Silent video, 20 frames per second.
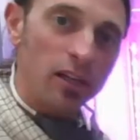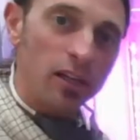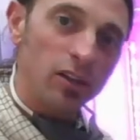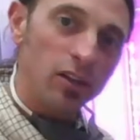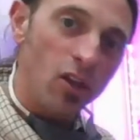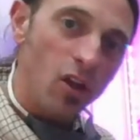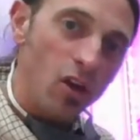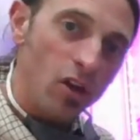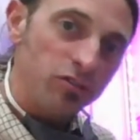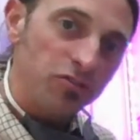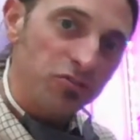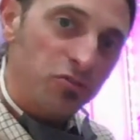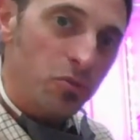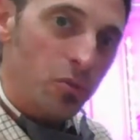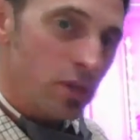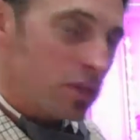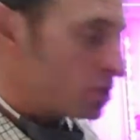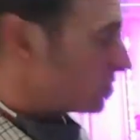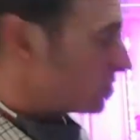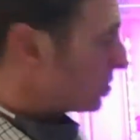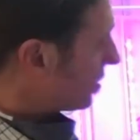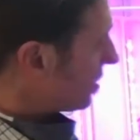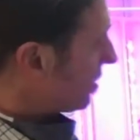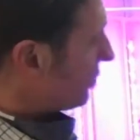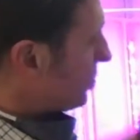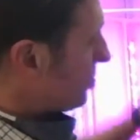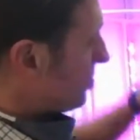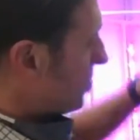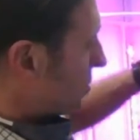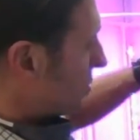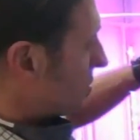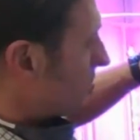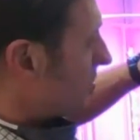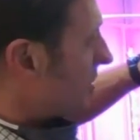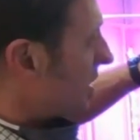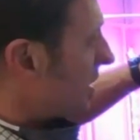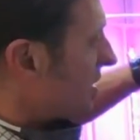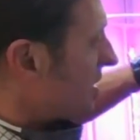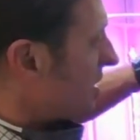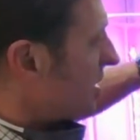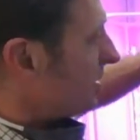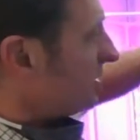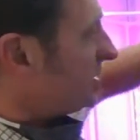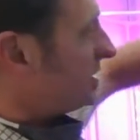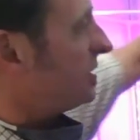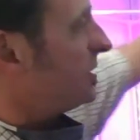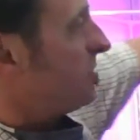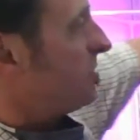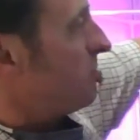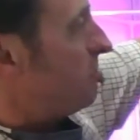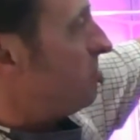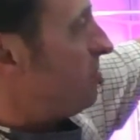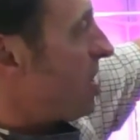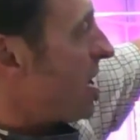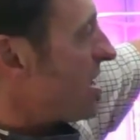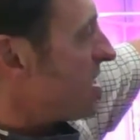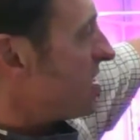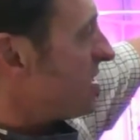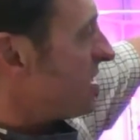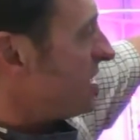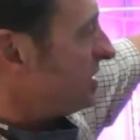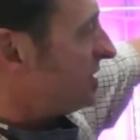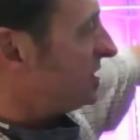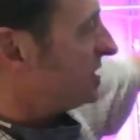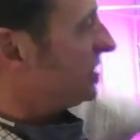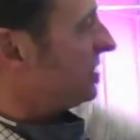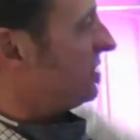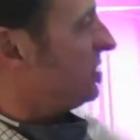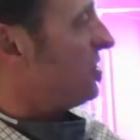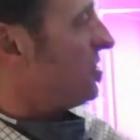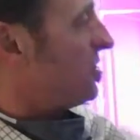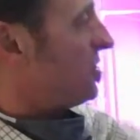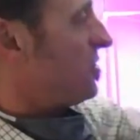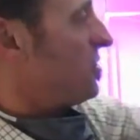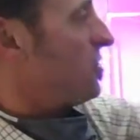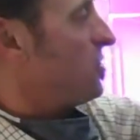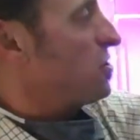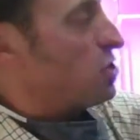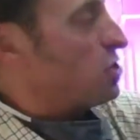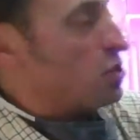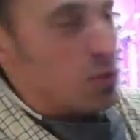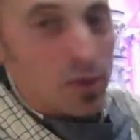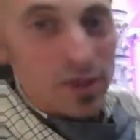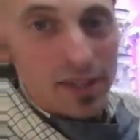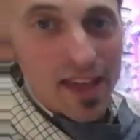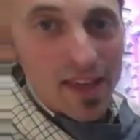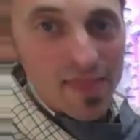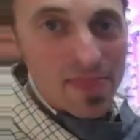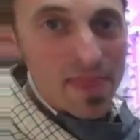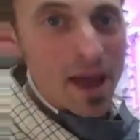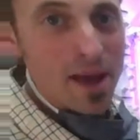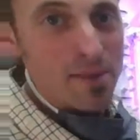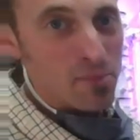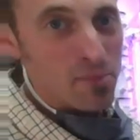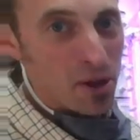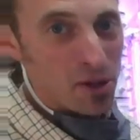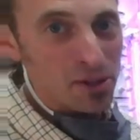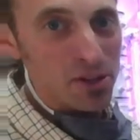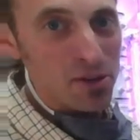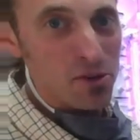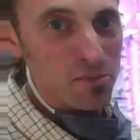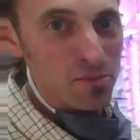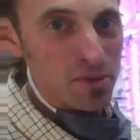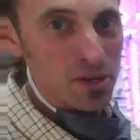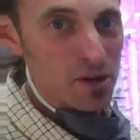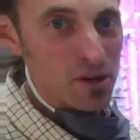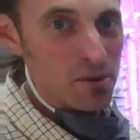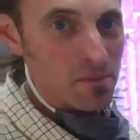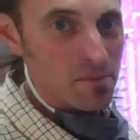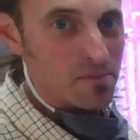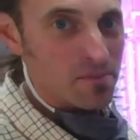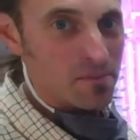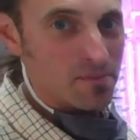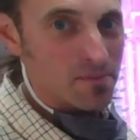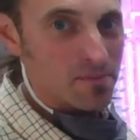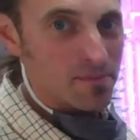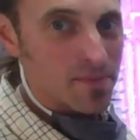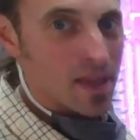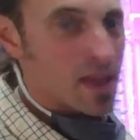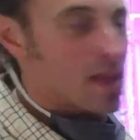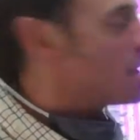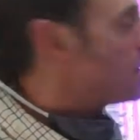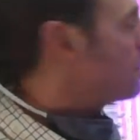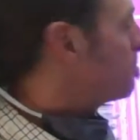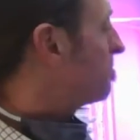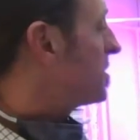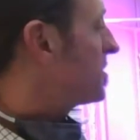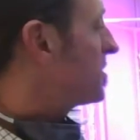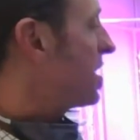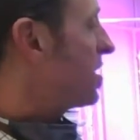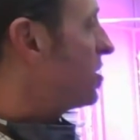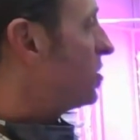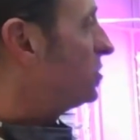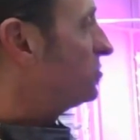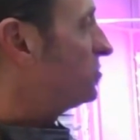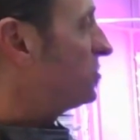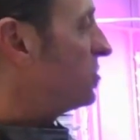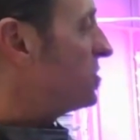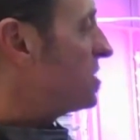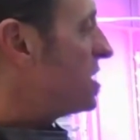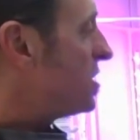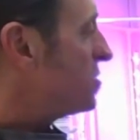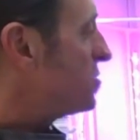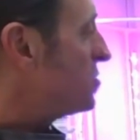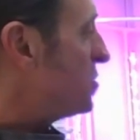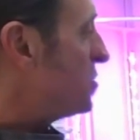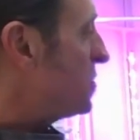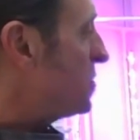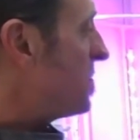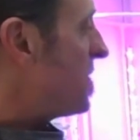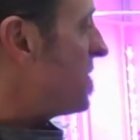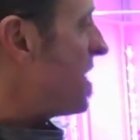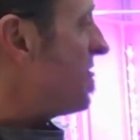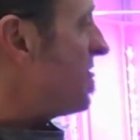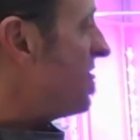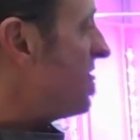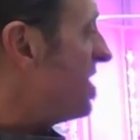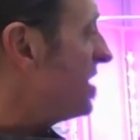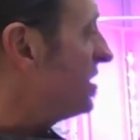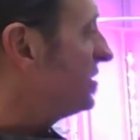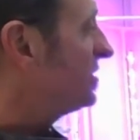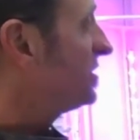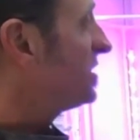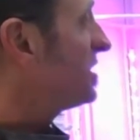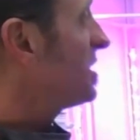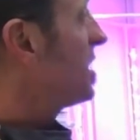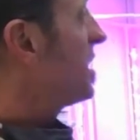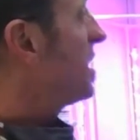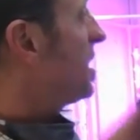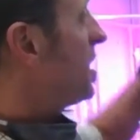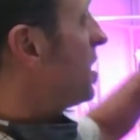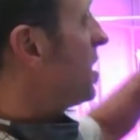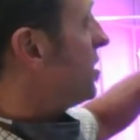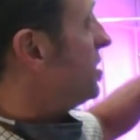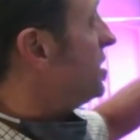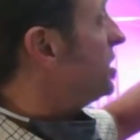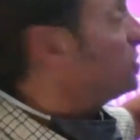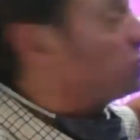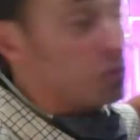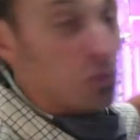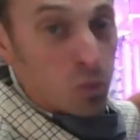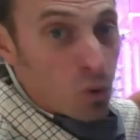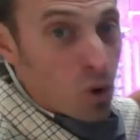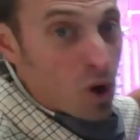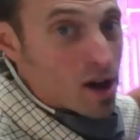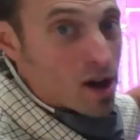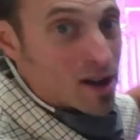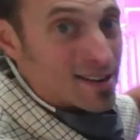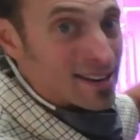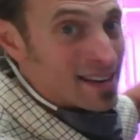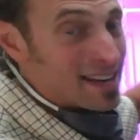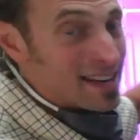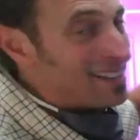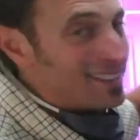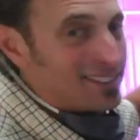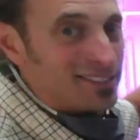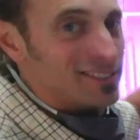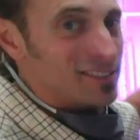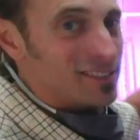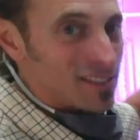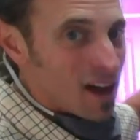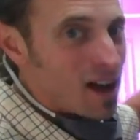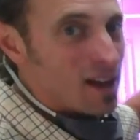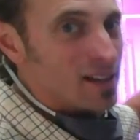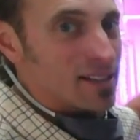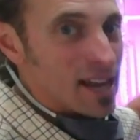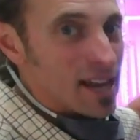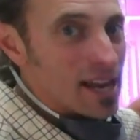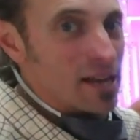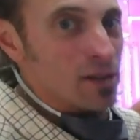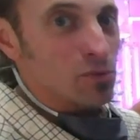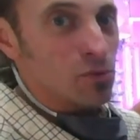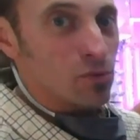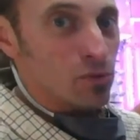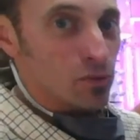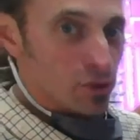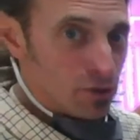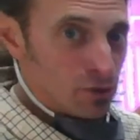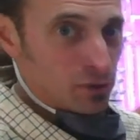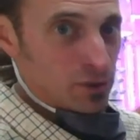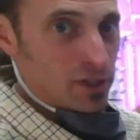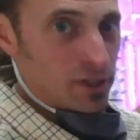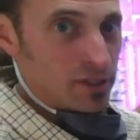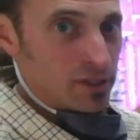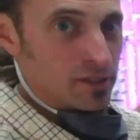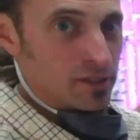a long story short, if you multiplied this by this, you would get that polynomial. But that also tells you that this 1 is not a root,